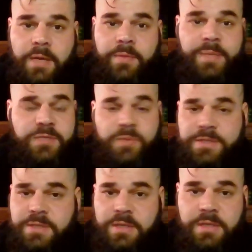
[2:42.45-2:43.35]
the best
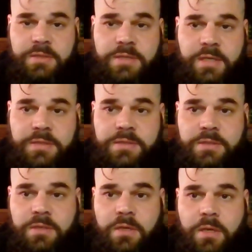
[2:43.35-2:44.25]
ways to get
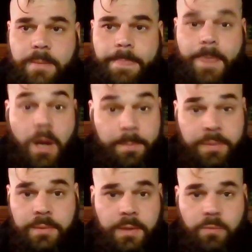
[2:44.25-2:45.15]
sites
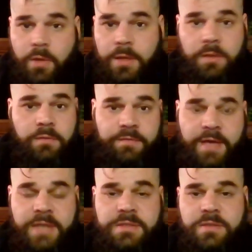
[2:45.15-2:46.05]
up and running
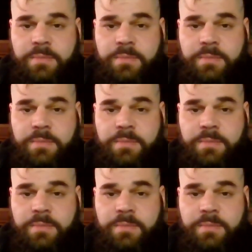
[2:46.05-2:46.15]
fast,